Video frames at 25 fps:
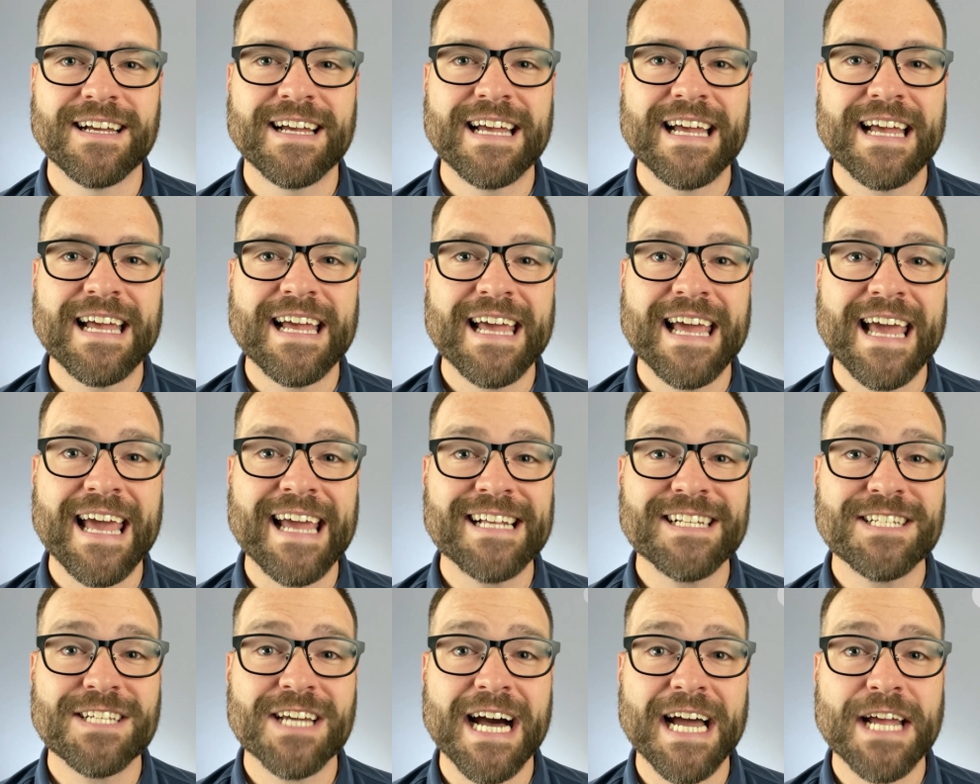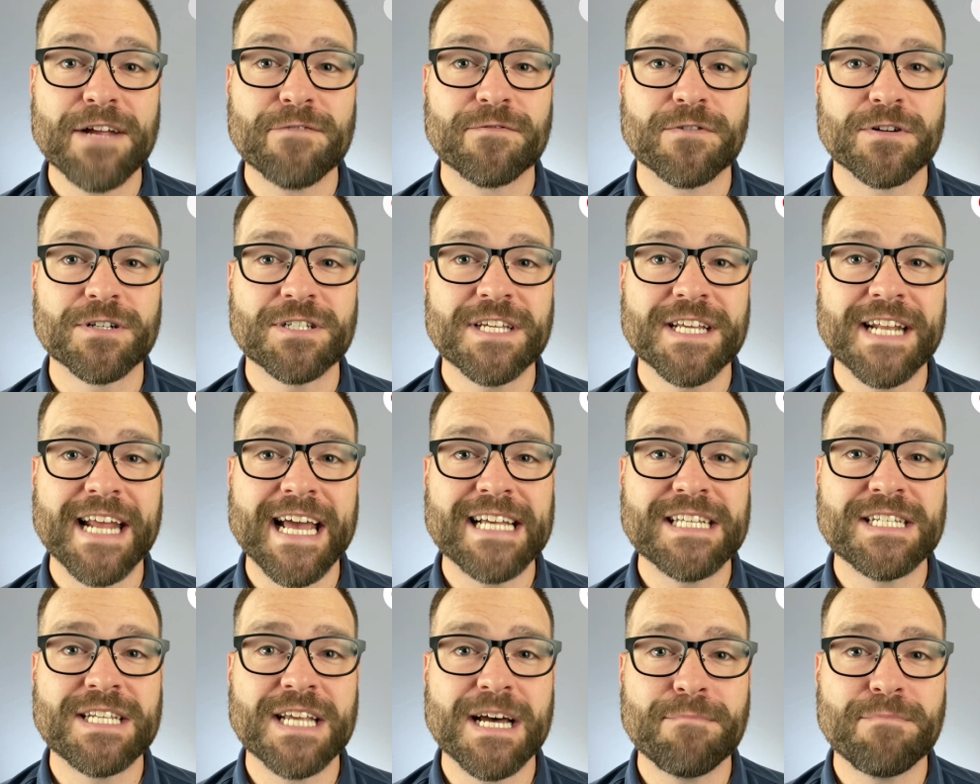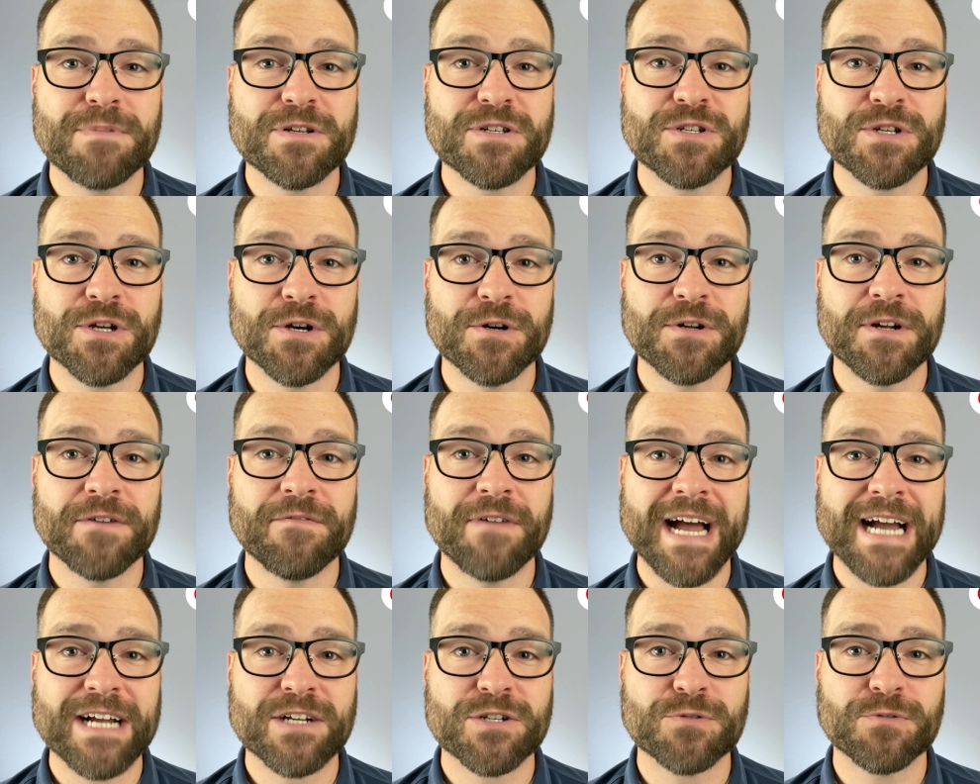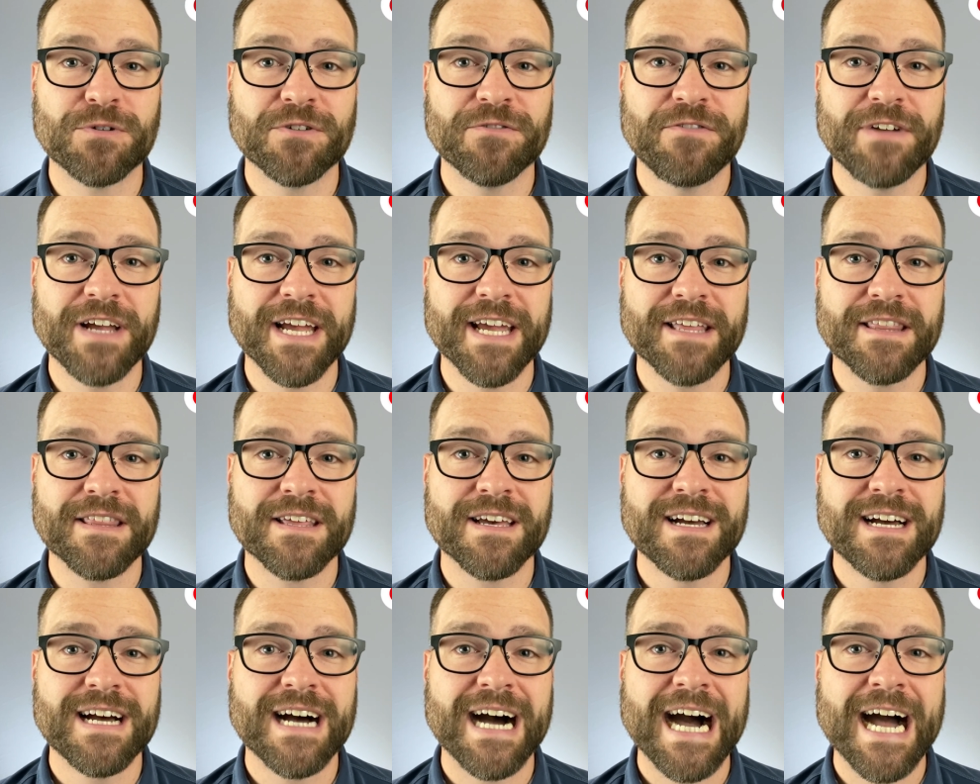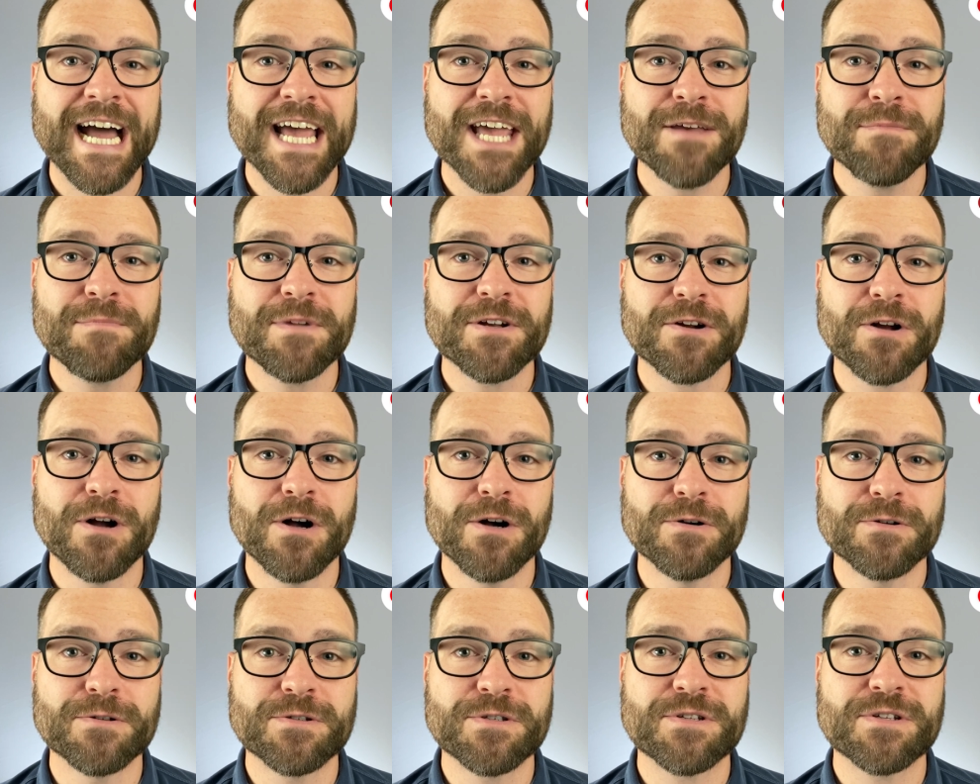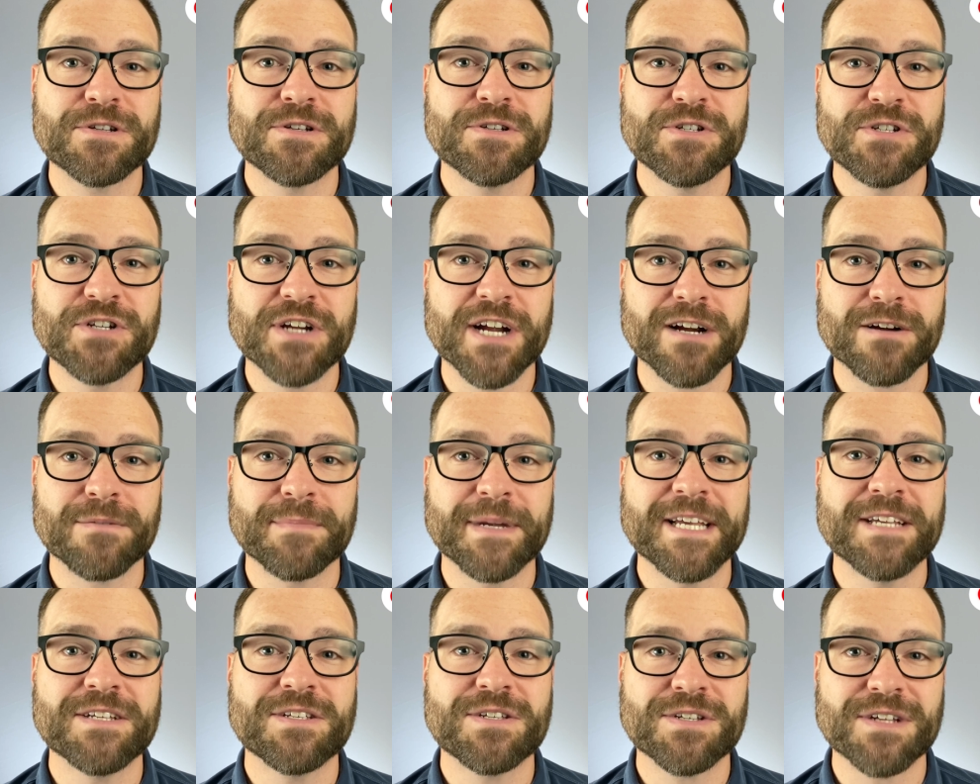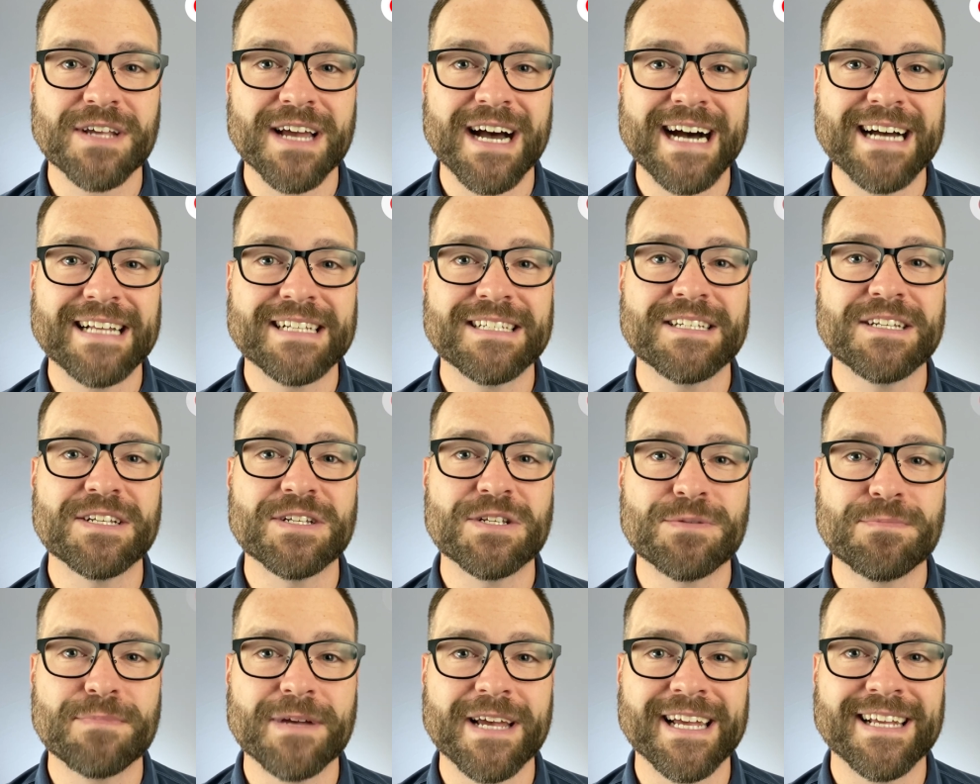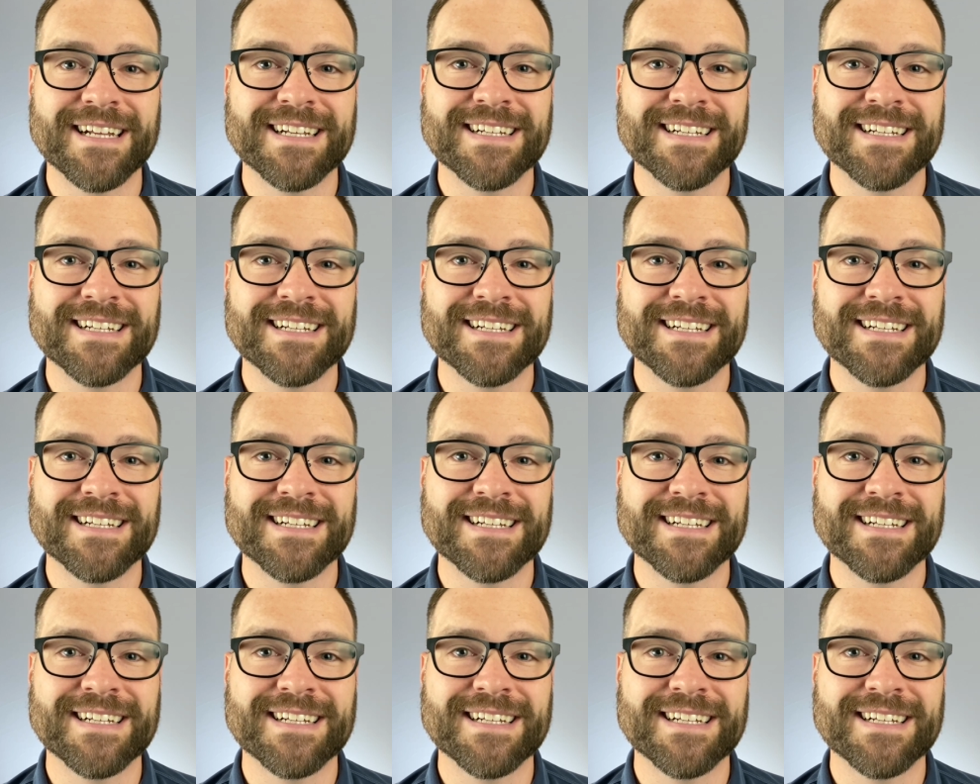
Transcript: Hang tight for today's episode of Actual Faith. I am your host, Jeremy Scott DeSpain.